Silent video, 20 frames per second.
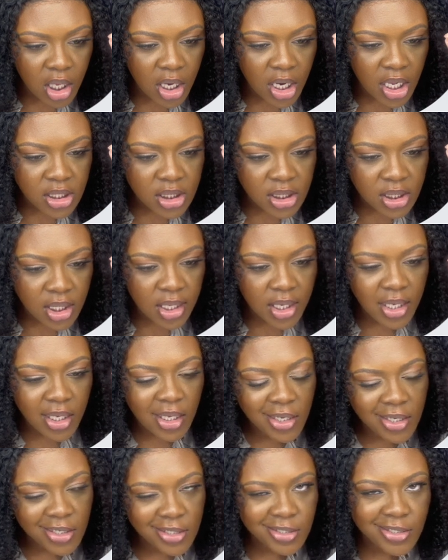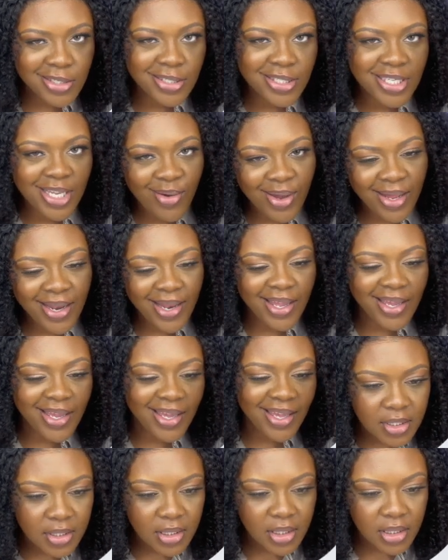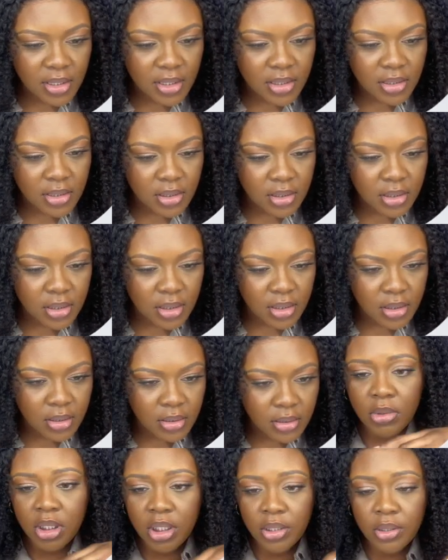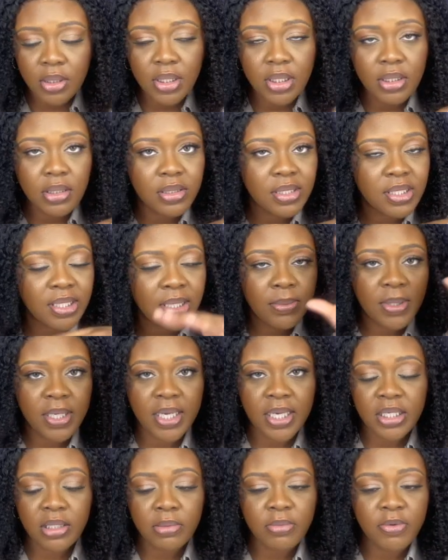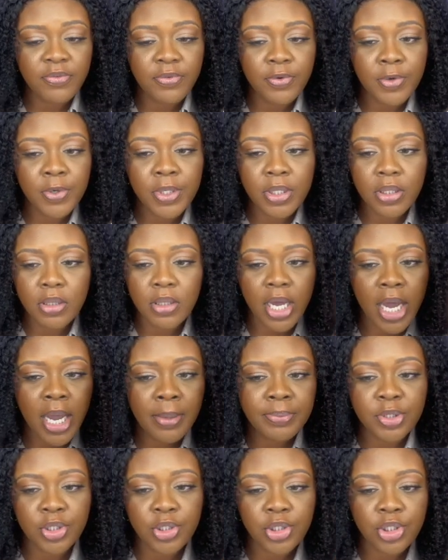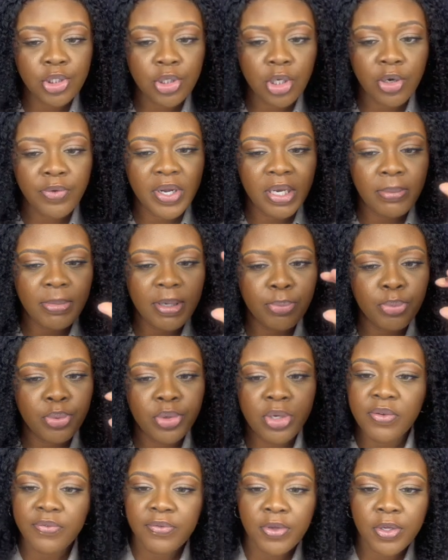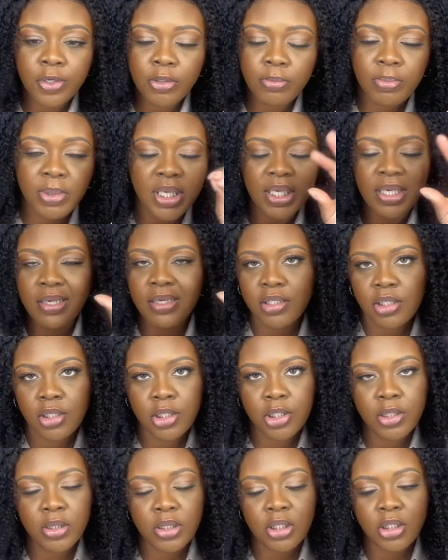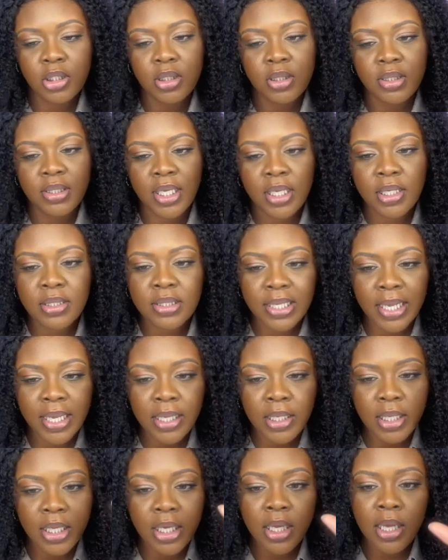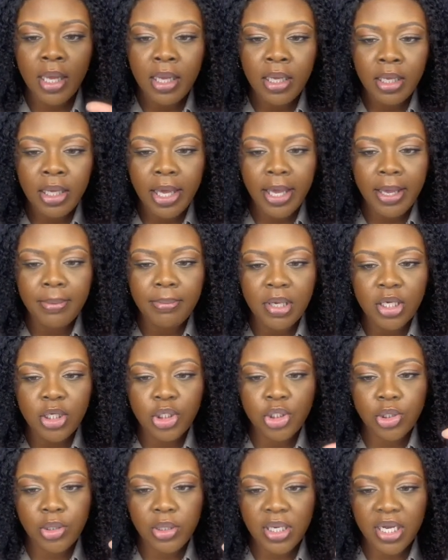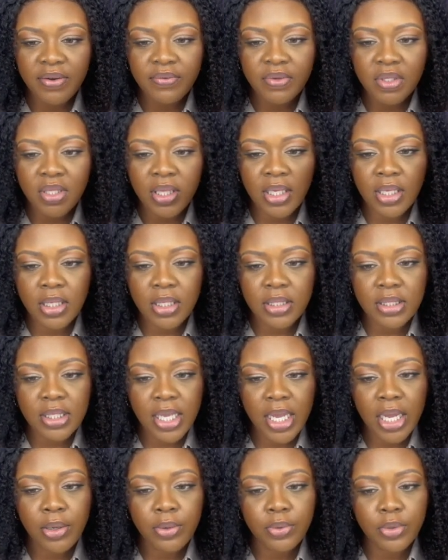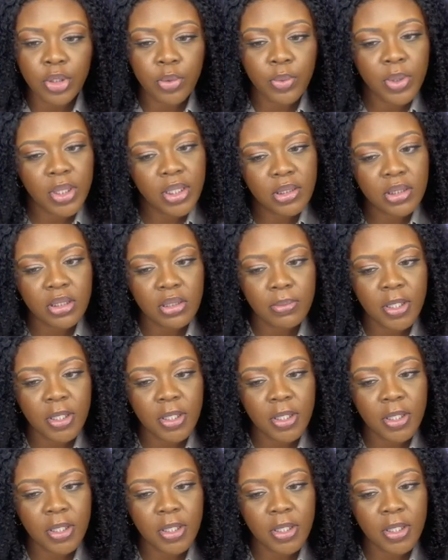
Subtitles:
what I'm saying? And that's how I like it. I think this is good. Literally the same thing I did before. The options should already be pre-filled, but it doesn't hurt to just take a second look and make sure everything is how you want it to